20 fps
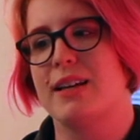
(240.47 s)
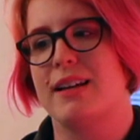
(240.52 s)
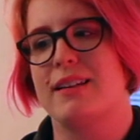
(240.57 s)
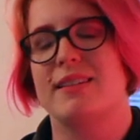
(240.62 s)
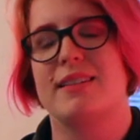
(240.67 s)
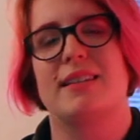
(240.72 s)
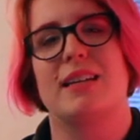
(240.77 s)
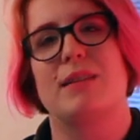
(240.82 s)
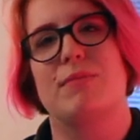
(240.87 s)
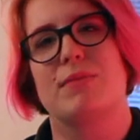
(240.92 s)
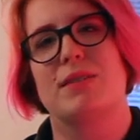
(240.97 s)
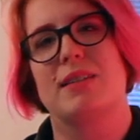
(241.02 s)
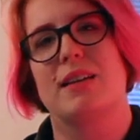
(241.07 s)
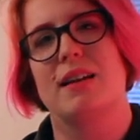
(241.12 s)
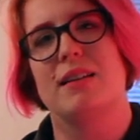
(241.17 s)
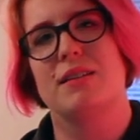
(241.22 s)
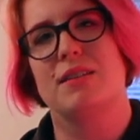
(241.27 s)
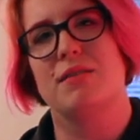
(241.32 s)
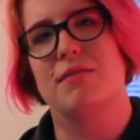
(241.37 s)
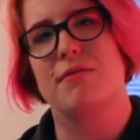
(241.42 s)
that same
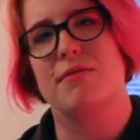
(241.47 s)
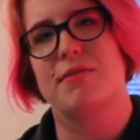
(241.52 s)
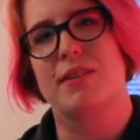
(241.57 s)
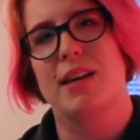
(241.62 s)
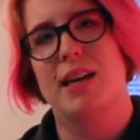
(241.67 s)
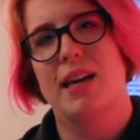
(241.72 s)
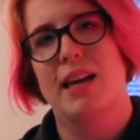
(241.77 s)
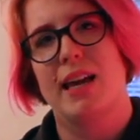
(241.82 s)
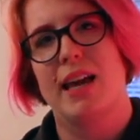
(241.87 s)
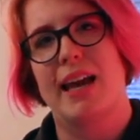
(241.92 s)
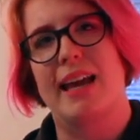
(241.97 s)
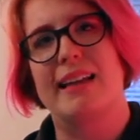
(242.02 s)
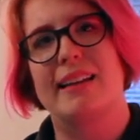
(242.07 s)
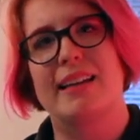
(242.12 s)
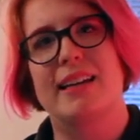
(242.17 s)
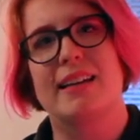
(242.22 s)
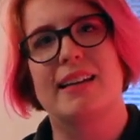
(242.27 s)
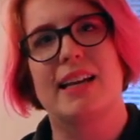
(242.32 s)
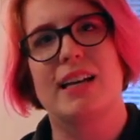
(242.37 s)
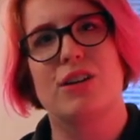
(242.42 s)
sense of
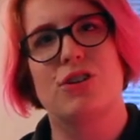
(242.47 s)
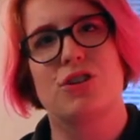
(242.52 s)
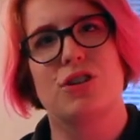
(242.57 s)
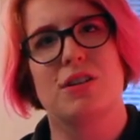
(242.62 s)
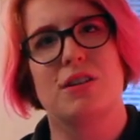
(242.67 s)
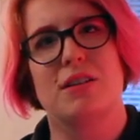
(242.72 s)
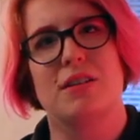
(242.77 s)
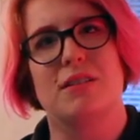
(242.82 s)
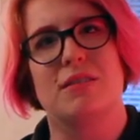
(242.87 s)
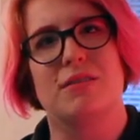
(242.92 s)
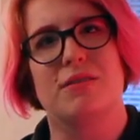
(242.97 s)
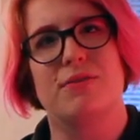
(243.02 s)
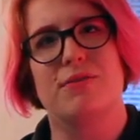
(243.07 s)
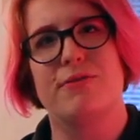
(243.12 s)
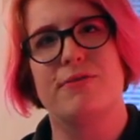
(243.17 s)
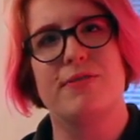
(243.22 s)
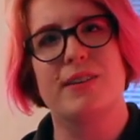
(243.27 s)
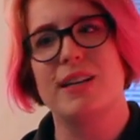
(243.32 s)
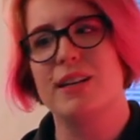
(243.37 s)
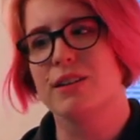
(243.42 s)
alienation and
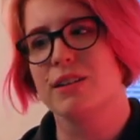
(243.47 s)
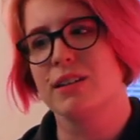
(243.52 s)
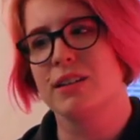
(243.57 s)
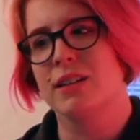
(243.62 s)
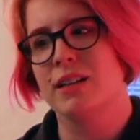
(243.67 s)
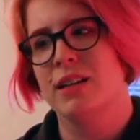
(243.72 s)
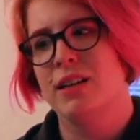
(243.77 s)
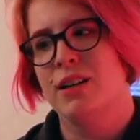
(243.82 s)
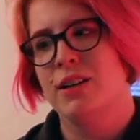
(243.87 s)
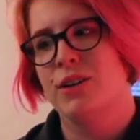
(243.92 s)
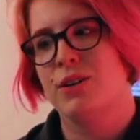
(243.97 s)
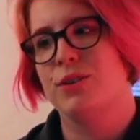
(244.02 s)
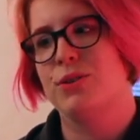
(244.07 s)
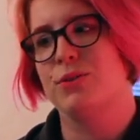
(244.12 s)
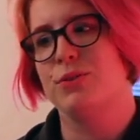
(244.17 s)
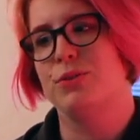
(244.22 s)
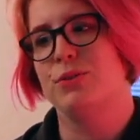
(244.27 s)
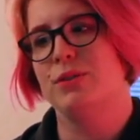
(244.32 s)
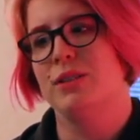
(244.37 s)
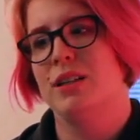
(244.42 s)
fear,
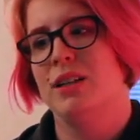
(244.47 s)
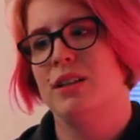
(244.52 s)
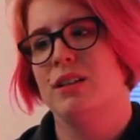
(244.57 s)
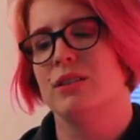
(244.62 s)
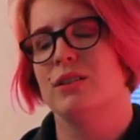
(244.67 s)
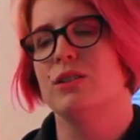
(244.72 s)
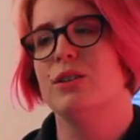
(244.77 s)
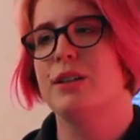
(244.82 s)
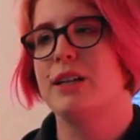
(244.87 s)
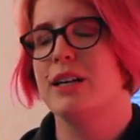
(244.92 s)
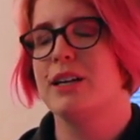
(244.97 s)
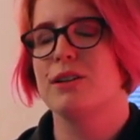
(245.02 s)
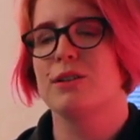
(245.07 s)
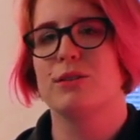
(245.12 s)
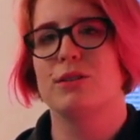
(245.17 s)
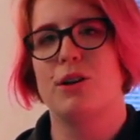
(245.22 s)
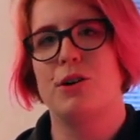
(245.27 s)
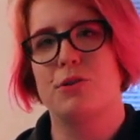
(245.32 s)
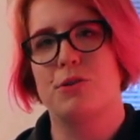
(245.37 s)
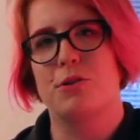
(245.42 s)
who look at
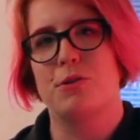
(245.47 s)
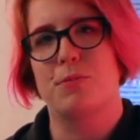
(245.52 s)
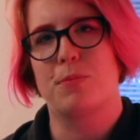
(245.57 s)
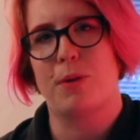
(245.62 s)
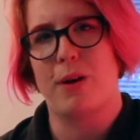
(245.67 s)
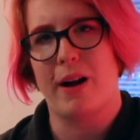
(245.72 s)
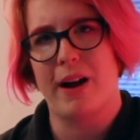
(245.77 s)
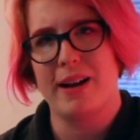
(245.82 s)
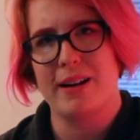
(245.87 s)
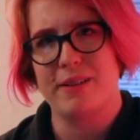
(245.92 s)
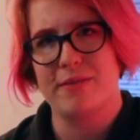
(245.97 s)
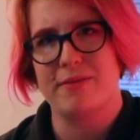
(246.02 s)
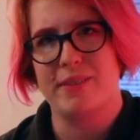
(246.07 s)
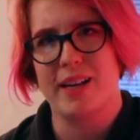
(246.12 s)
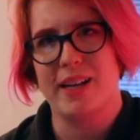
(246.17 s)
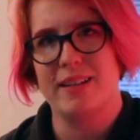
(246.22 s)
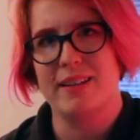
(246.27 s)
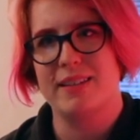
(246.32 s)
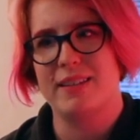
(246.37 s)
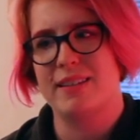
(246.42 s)
your local Pride
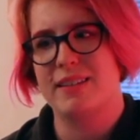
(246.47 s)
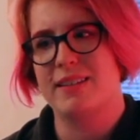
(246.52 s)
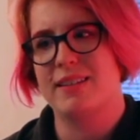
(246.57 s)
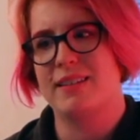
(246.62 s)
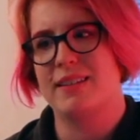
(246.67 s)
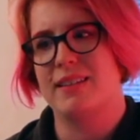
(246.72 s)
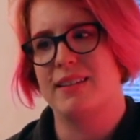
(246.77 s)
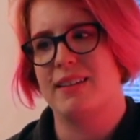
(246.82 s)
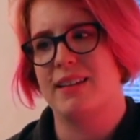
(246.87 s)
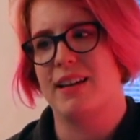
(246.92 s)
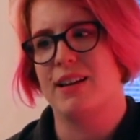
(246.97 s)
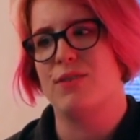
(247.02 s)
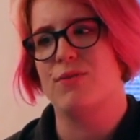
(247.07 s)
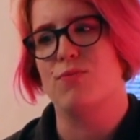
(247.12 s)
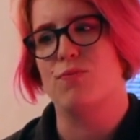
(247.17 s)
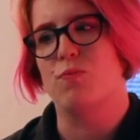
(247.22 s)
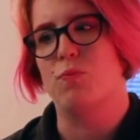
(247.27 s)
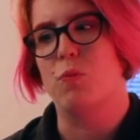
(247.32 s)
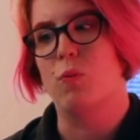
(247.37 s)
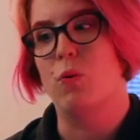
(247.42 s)
events
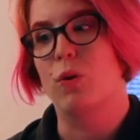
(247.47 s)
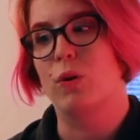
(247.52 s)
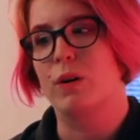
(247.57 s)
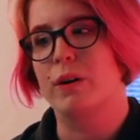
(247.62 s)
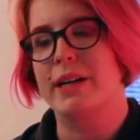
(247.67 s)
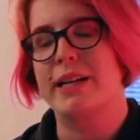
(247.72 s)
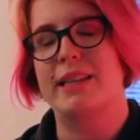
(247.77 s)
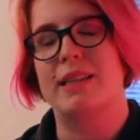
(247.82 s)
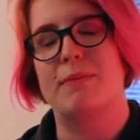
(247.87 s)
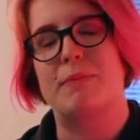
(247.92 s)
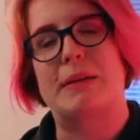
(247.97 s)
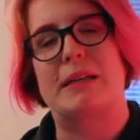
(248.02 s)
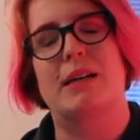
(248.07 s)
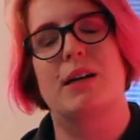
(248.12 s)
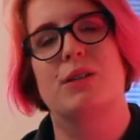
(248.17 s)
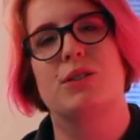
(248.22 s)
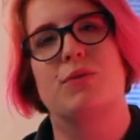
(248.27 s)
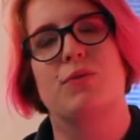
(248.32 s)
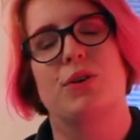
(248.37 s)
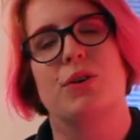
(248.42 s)
and worry that
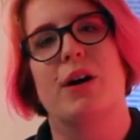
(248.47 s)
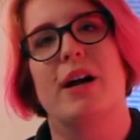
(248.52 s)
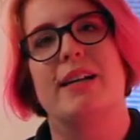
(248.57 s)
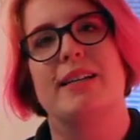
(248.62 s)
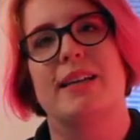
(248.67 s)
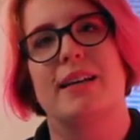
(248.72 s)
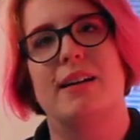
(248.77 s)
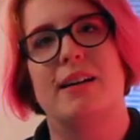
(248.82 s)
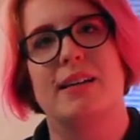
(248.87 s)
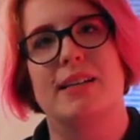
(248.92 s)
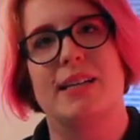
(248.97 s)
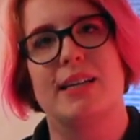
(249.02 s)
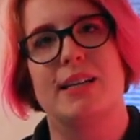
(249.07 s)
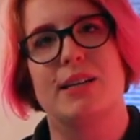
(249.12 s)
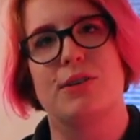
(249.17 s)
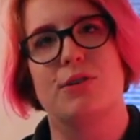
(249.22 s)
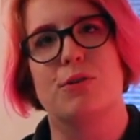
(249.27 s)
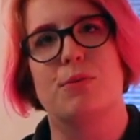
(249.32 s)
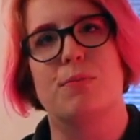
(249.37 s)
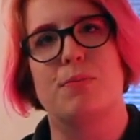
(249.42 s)
because of your identity
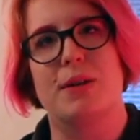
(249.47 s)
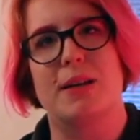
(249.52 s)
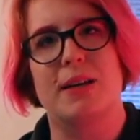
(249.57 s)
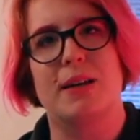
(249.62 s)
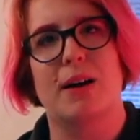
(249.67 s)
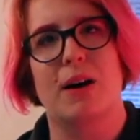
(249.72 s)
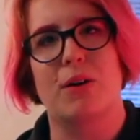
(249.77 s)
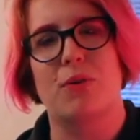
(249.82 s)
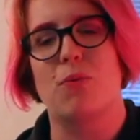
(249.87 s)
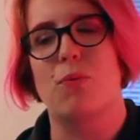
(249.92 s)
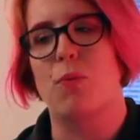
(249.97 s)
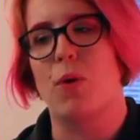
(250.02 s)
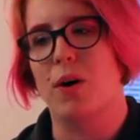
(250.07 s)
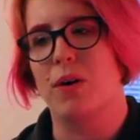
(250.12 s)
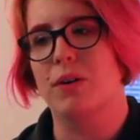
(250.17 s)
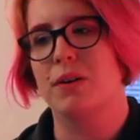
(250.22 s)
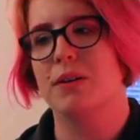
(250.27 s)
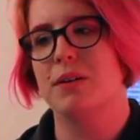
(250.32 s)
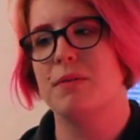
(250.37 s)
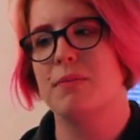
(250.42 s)
you'll be
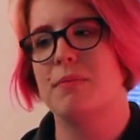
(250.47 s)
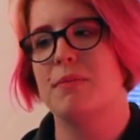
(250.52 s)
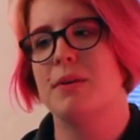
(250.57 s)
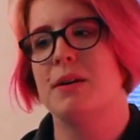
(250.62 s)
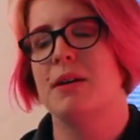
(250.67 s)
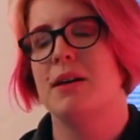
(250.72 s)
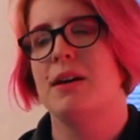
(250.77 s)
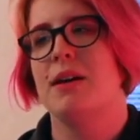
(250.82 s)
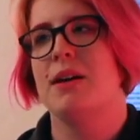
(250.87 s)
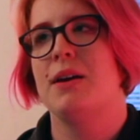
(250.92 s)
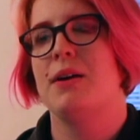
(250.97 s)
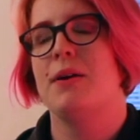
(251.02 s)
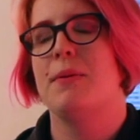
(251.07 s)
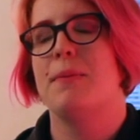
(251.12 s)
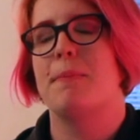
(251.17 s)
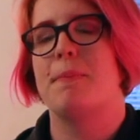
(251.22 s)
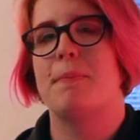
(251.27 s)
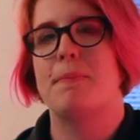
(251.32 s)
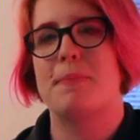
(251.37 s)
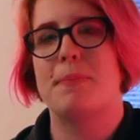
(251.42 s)
unwelcome,
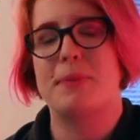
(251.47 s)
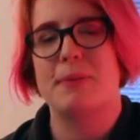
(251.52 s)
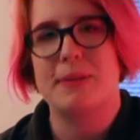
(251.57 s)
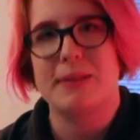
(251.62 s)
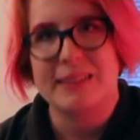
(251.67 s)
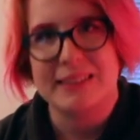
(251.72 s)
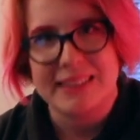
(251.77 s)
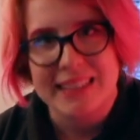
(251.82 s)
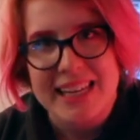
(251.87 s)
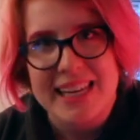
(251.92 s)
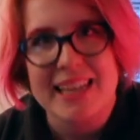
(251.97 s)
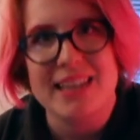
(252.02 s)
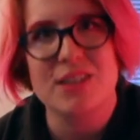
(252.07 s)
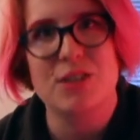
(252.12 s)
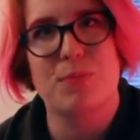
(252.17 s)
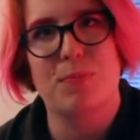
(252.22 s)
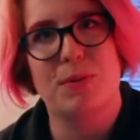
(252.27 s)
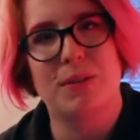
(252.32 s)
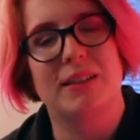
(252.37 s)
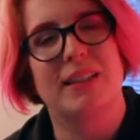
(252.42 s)

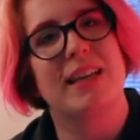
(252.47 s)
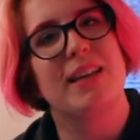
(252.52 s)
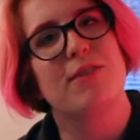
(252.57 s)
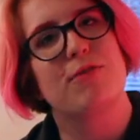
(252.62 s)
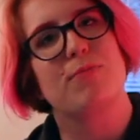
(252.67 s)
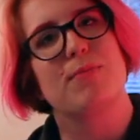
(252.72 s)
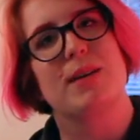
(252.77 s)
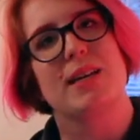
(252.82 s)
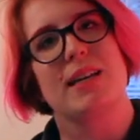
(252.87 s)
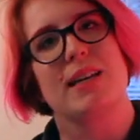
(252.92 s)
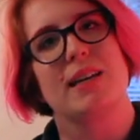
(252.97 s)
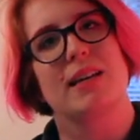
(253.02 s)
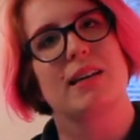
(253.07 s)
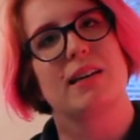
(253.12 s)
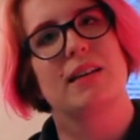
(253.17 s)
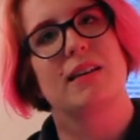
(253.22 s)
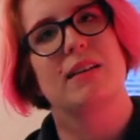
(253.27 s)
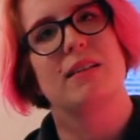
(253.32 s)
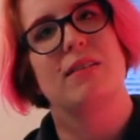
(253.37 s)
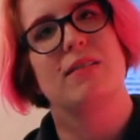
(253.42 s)
please believe
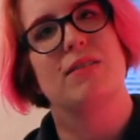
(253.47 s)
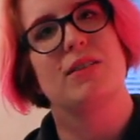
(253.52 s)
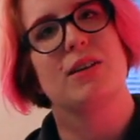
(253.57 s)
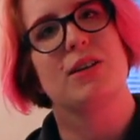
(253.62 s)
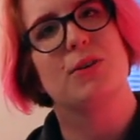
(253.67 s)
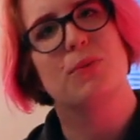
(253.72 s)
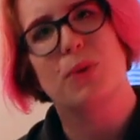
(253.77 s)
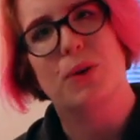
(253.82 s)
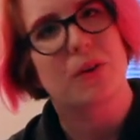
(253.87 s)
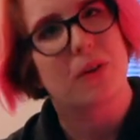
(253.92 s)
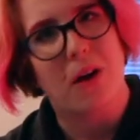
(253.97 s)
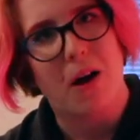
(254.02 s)
me that you are